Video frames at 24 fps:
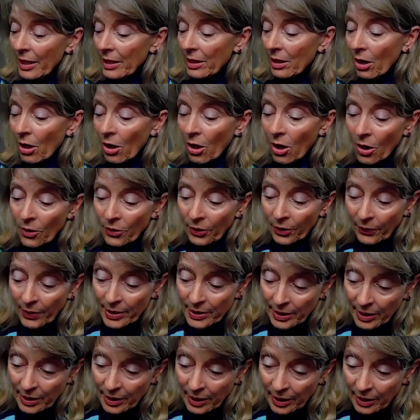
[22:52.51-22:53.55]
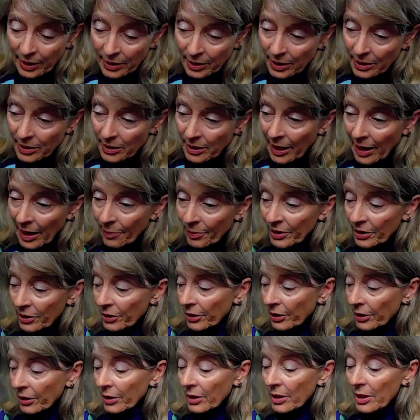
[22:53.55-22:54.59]
and all the crazy things that's happened
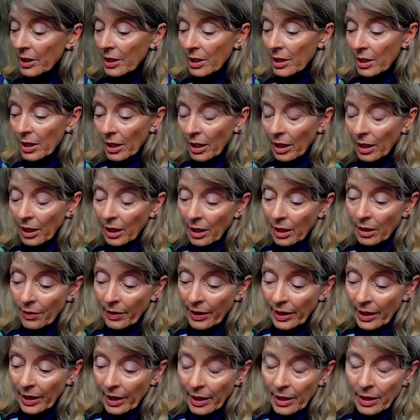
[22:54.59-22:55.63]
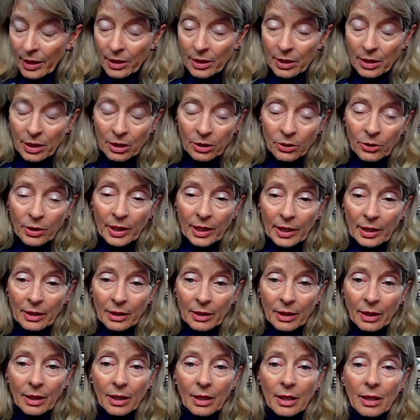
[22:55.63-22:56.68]
to her,
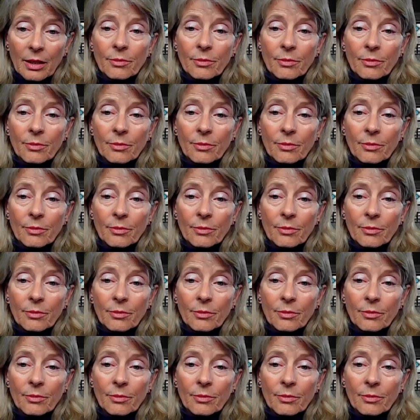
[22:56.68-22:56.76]
including